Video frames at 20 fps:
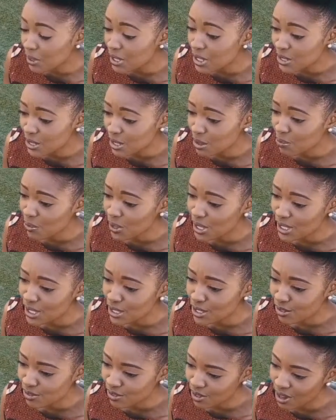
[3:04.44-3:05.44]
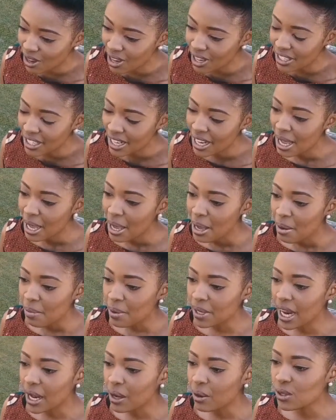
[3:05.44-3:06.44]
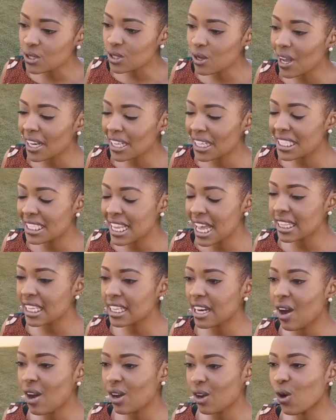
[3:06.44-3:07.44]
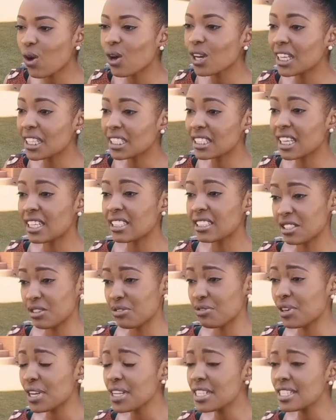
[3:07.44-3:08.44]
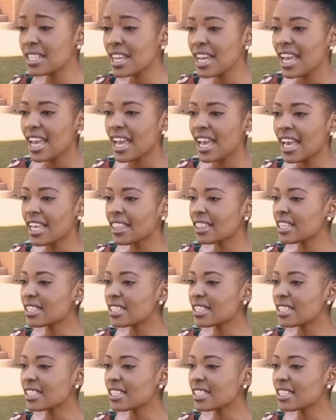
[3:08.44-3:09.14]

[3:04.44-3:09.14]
people into the presence of God. But I also understand that our callings are different,